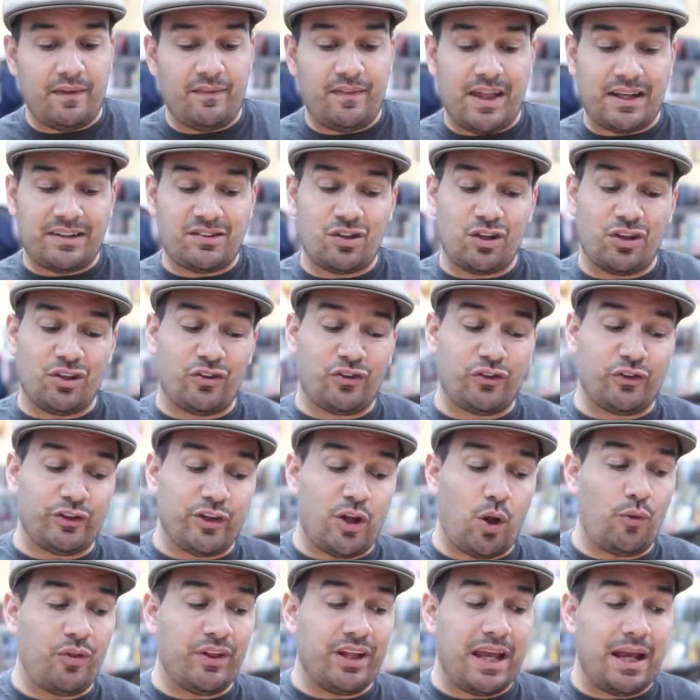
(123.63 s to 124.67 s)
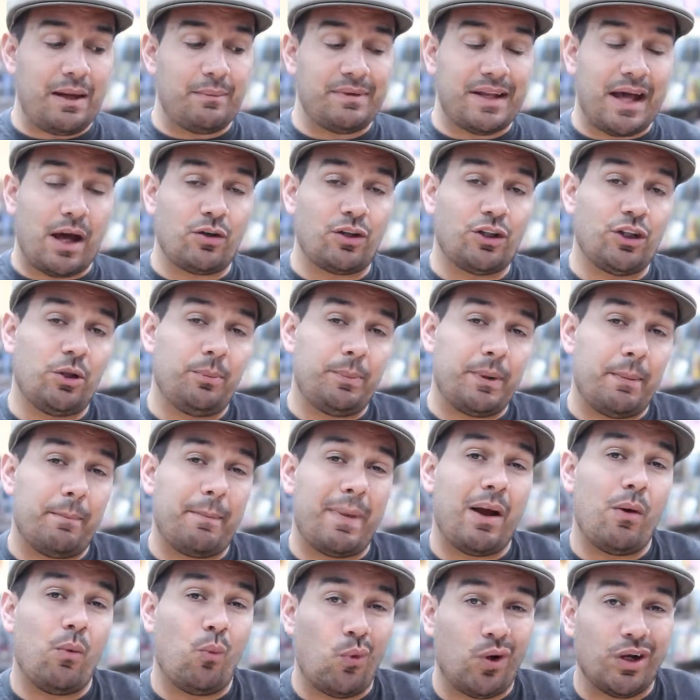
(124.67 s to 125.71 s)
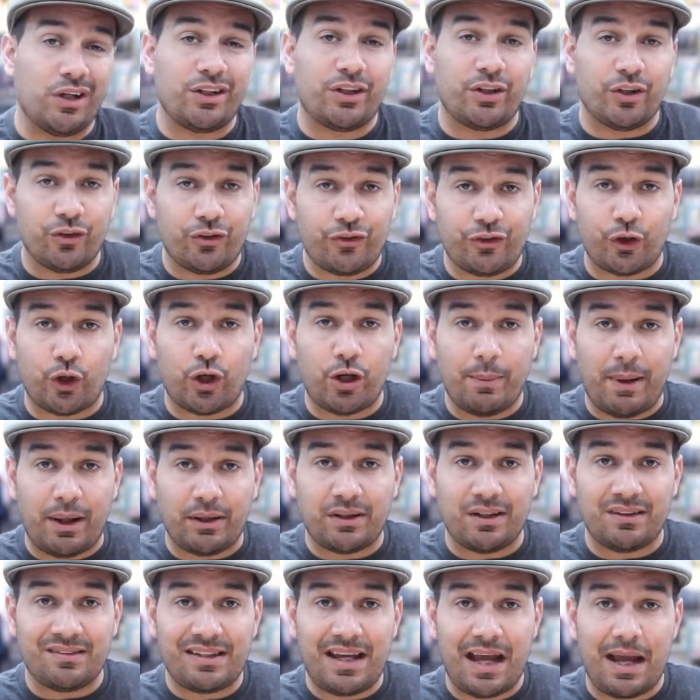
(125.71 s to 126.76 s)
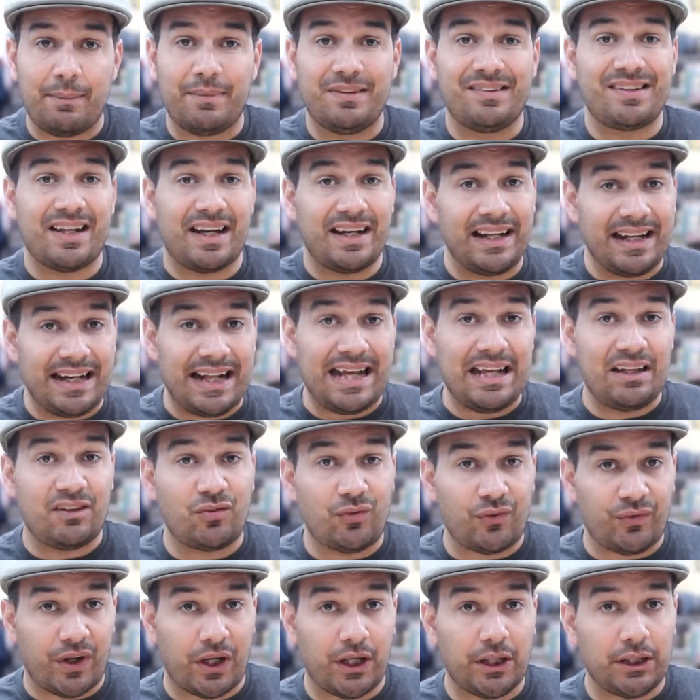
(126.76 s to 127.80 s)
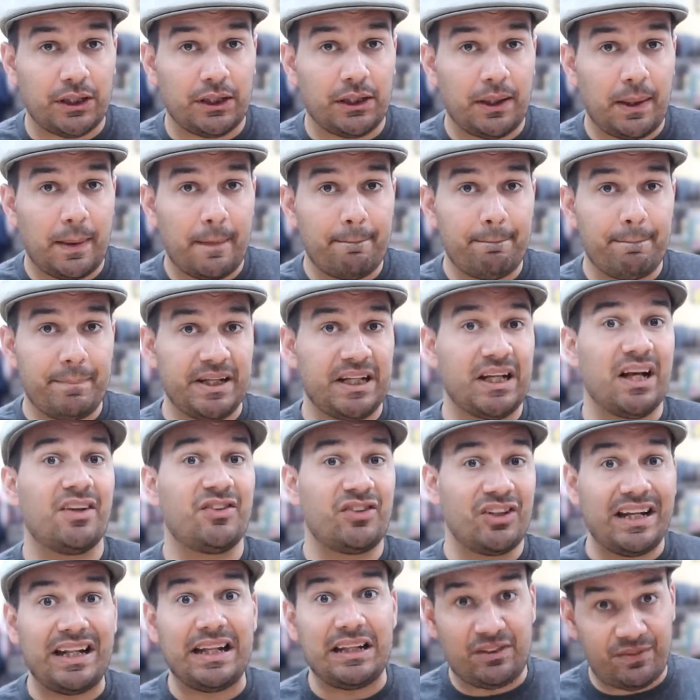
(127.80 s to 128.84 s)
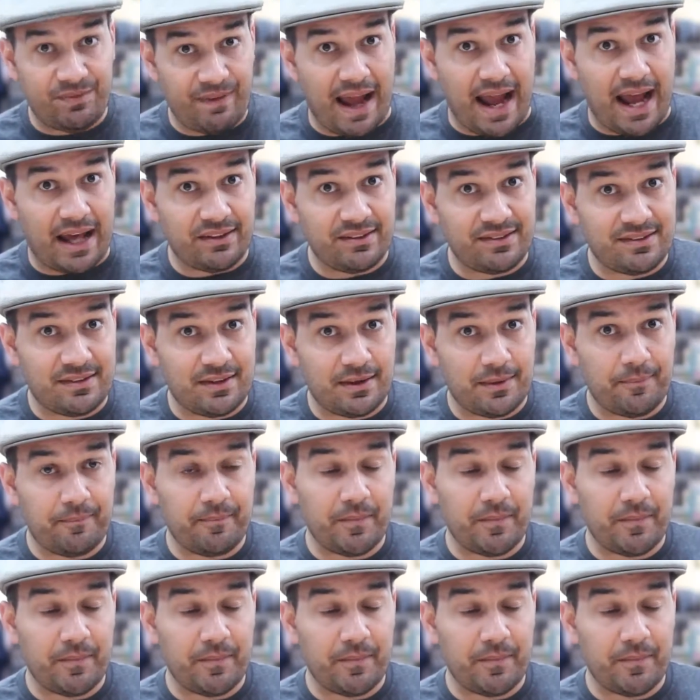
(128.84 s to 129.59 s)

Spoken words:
That's going to slow the game down a little bit. My one concern about this game is that it is fun because it is fast.